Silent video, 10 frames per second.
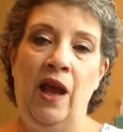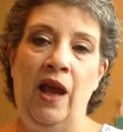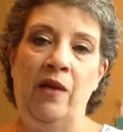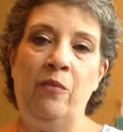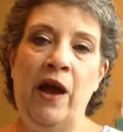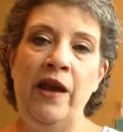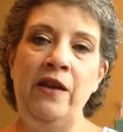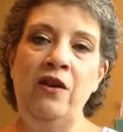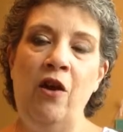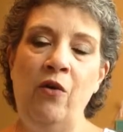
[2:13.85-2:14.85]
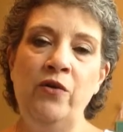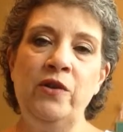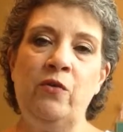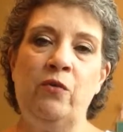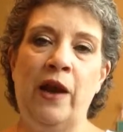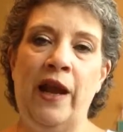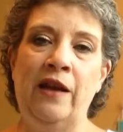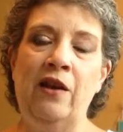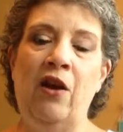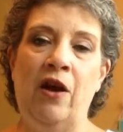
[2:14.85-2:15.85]
And my nose
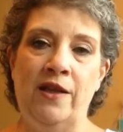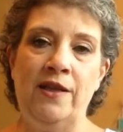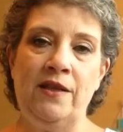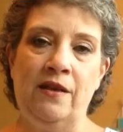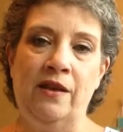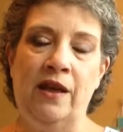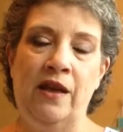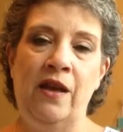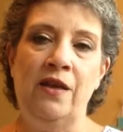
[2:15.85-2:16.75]
ran constantly.